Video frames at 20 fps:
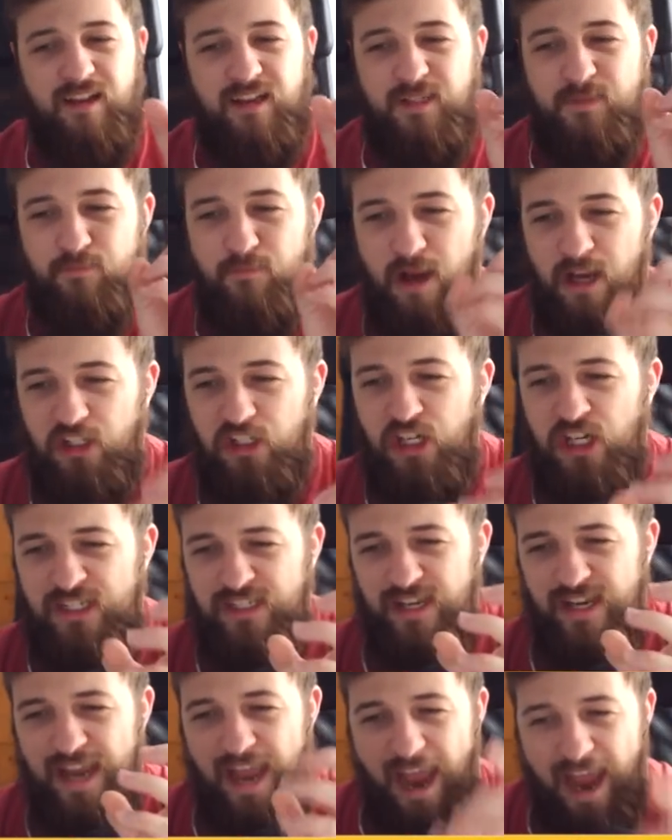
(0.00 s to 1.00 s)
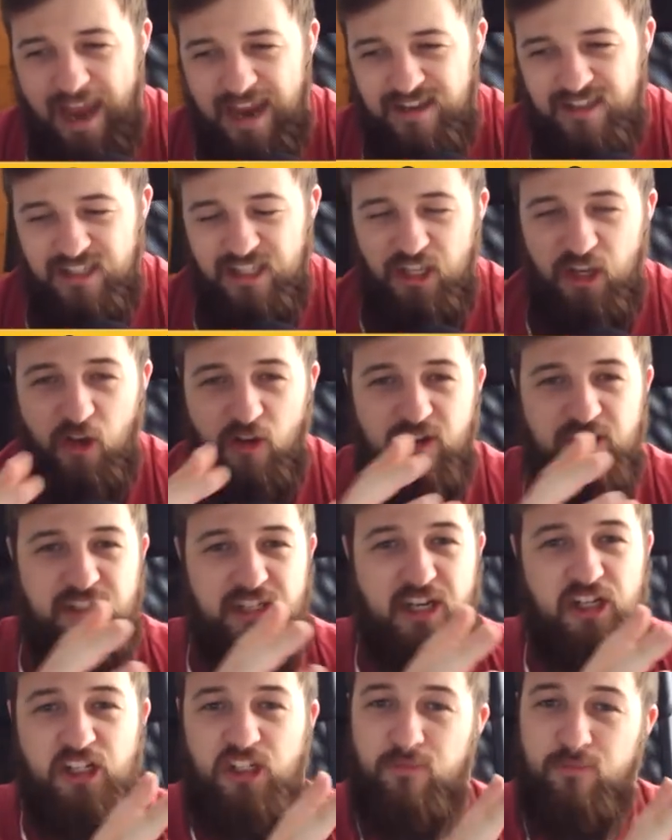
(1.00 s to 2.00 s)
As much as I hate the
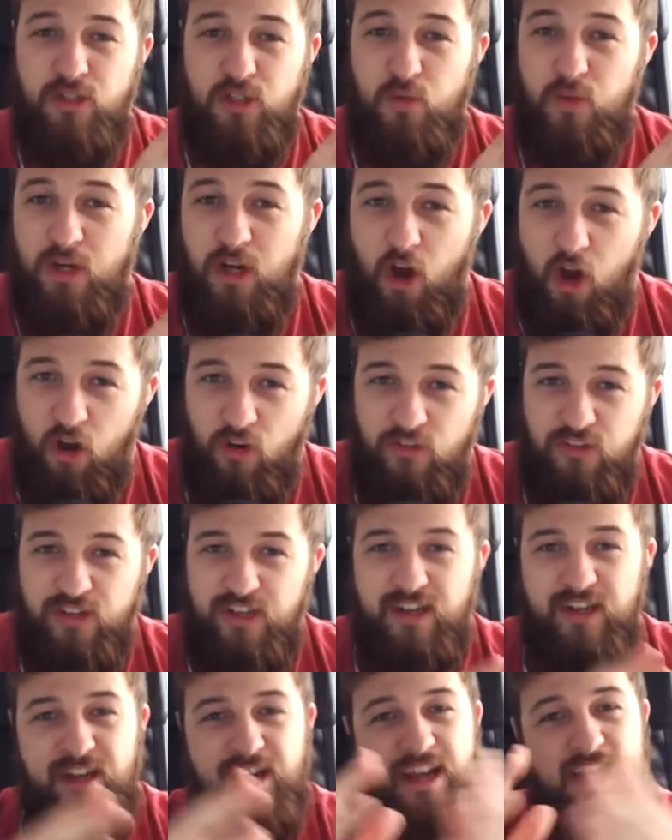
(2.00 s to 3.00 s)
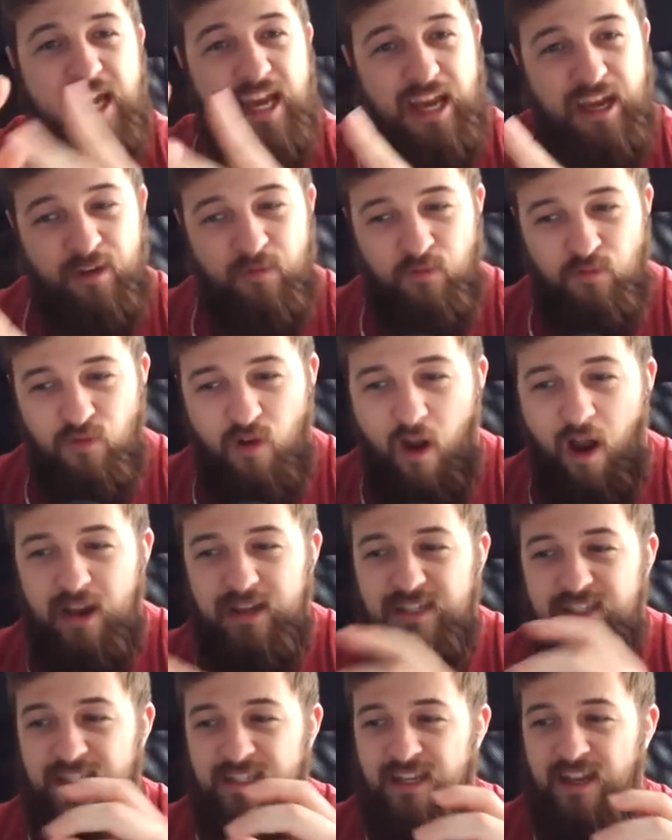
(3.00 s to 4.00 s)
connotation between Honda and
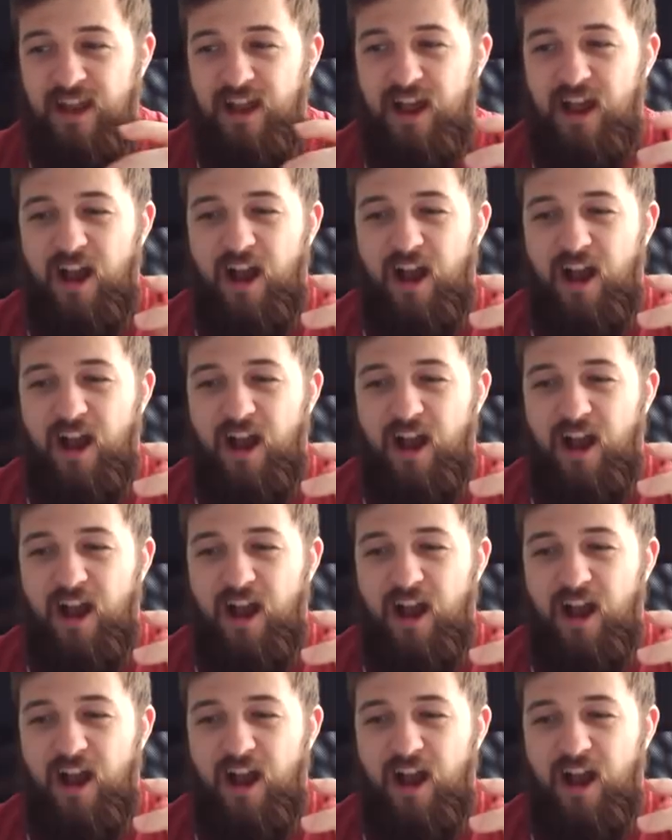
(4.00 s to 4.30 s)
rice,